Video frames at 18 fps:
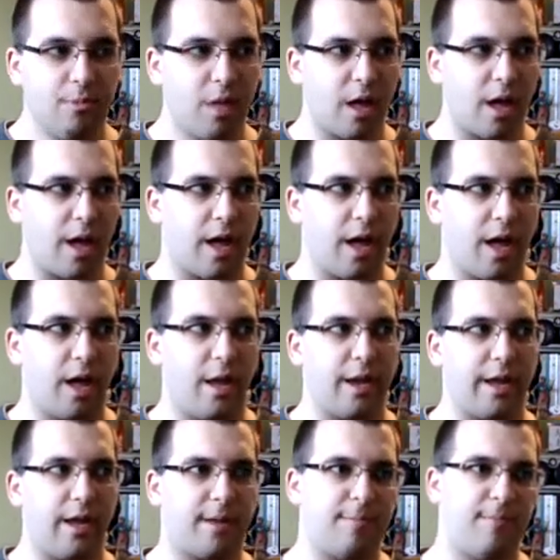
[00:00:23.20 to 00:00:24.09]

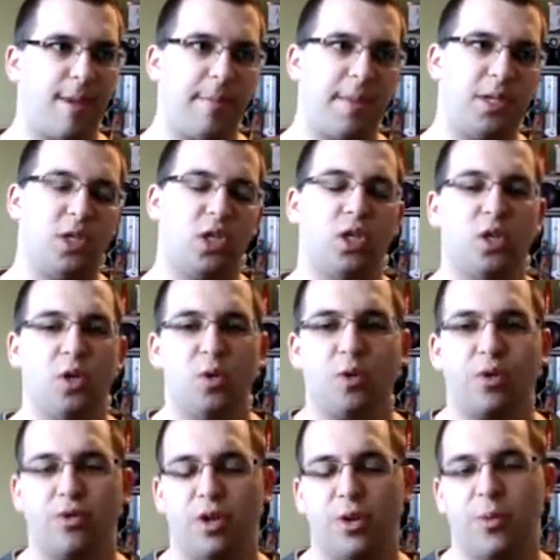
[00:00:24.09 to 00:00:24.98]
like maybe 2
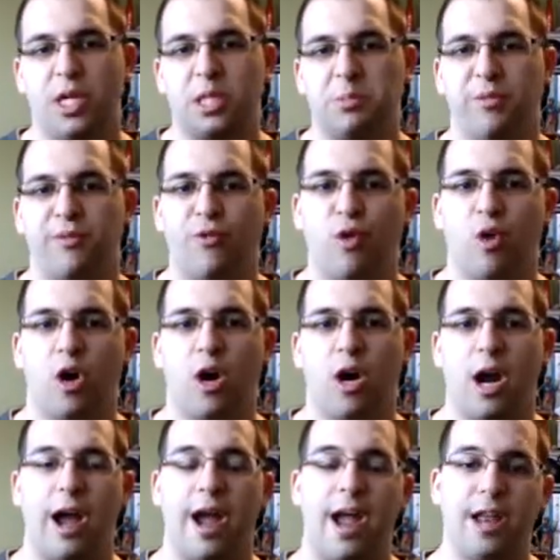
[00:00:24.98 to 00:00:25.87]
or 3 weeks before
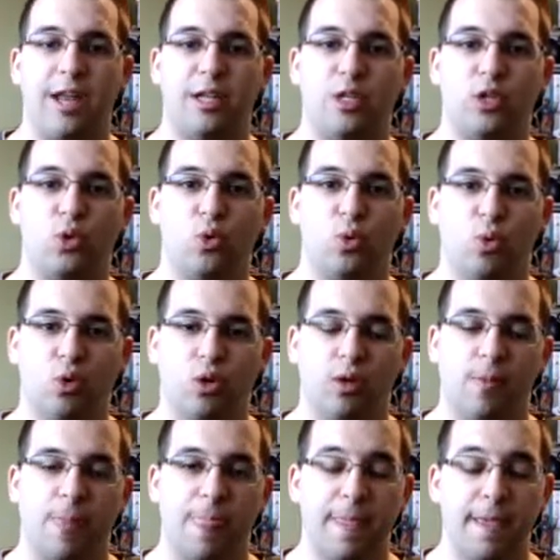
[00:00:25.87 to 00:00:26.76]
I ended
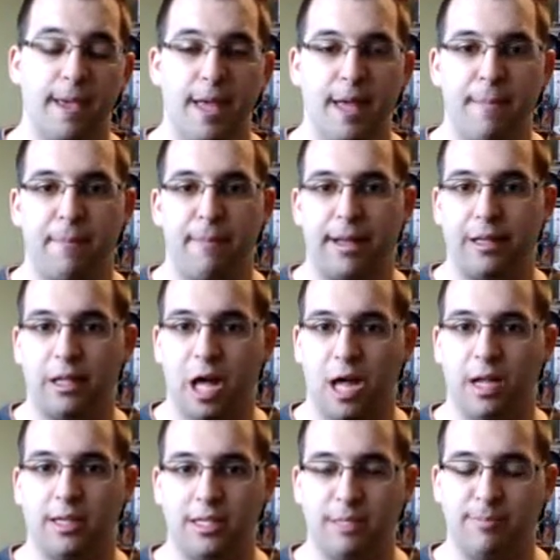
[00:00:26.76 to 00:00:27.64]
school, my
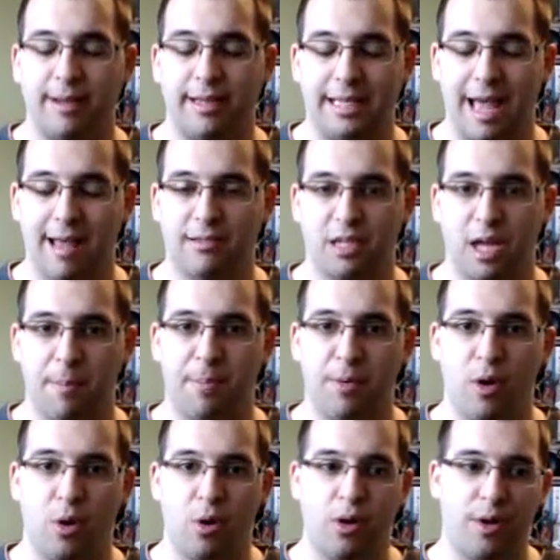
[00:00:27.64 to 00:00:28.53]
laptop
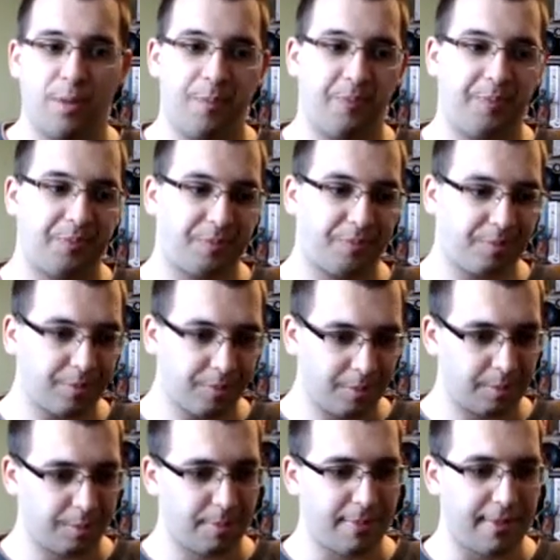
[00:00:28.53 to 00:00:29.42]
broke,
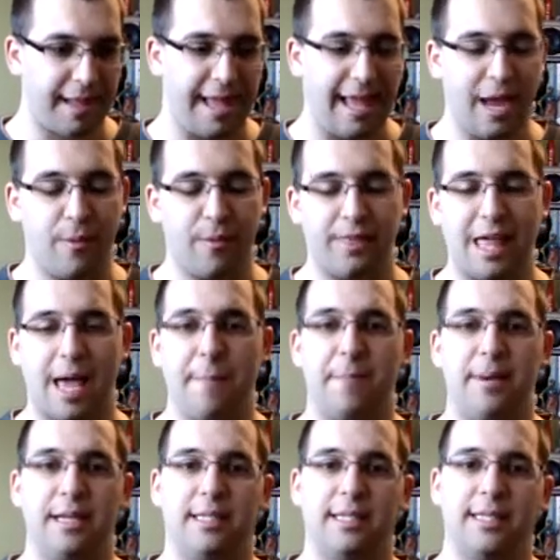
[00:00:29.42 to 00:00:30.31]
and with that
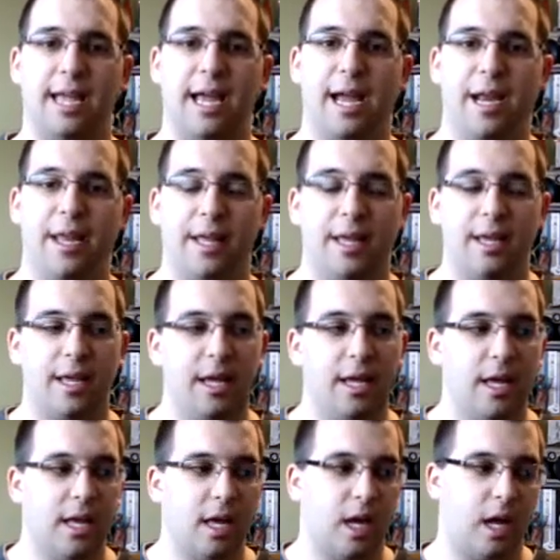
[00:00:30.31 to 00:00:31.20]
being said,
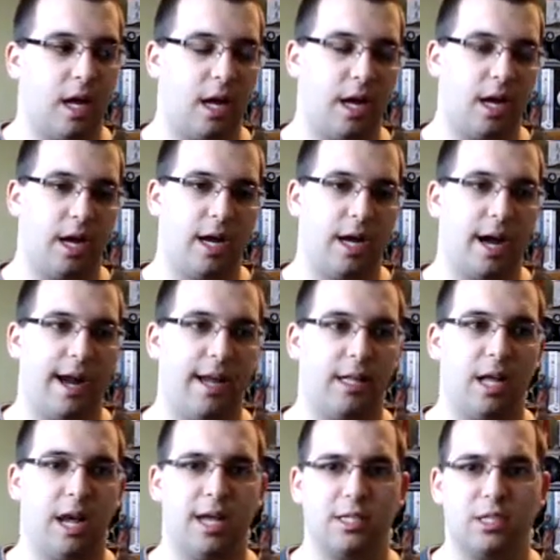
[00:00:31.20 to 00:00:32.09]
I
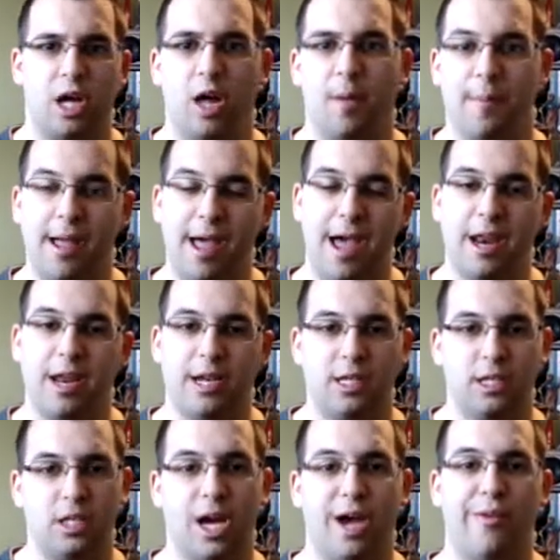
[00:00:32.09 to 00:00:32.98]
lost all my
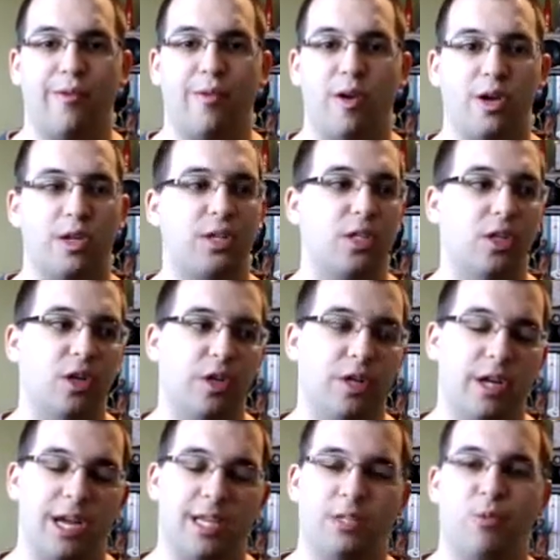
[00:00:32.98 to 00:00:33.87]
editing software, so
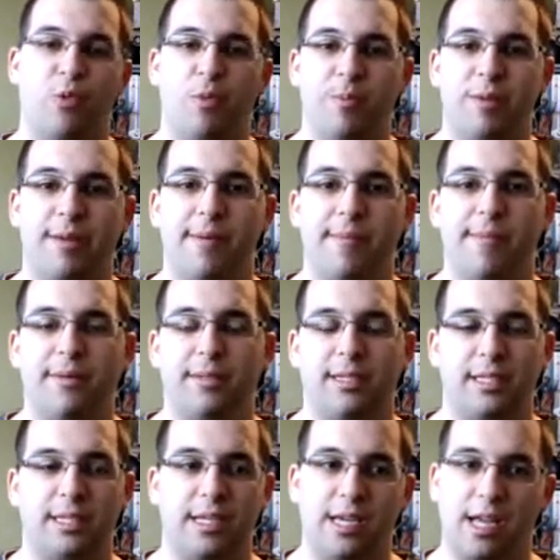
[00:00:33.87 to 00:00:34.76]
you guys won't be able to
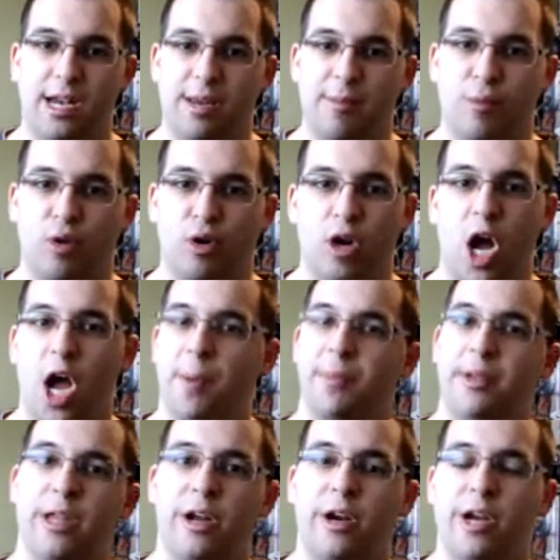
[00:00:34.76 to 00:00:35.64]
see any more
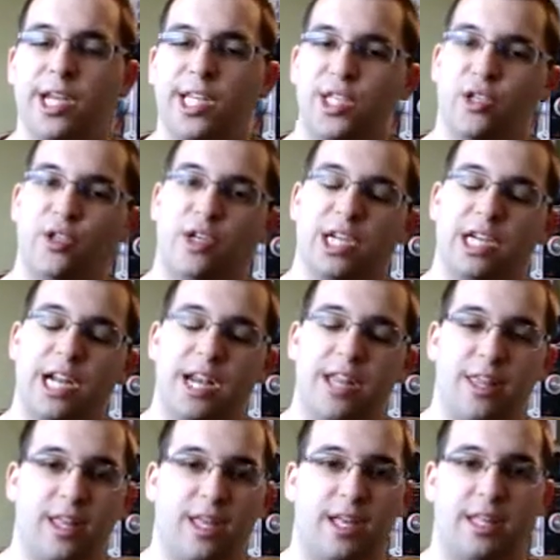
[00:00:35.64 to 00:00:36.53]
commentaries or
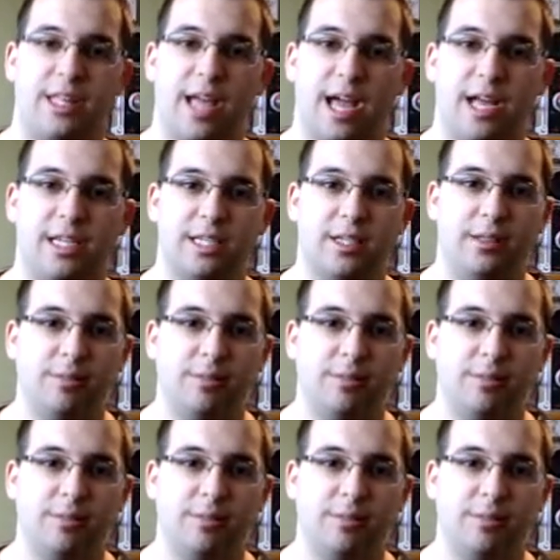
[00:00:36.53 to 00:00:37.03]
anything like that.